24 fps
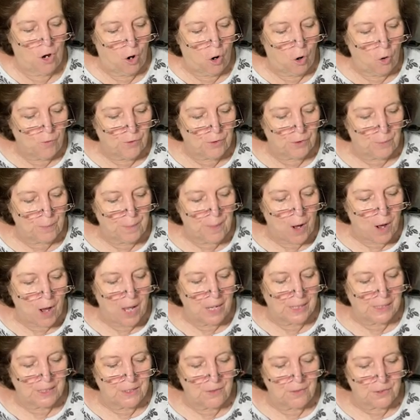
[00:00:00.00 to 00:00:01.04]
Over the
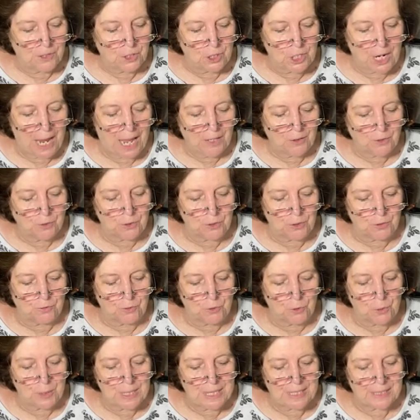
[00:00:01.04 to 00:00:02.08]
pond, the shadows of
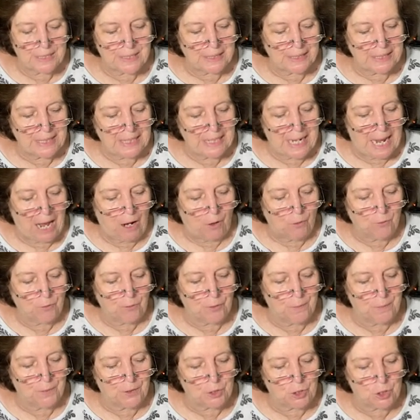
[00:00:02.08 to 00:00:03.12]
trees lean out
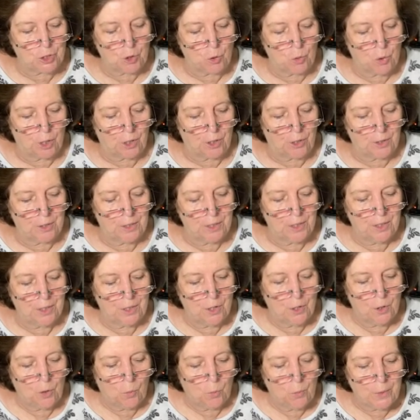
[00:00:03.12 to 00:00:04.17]
from the shore.
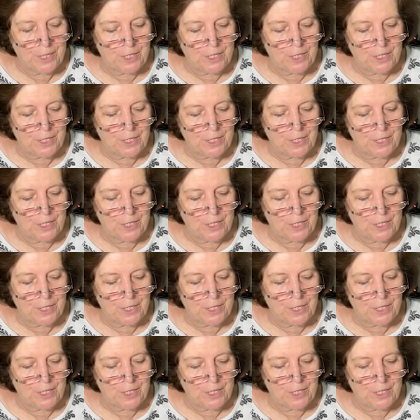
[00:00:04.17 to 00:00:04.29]
We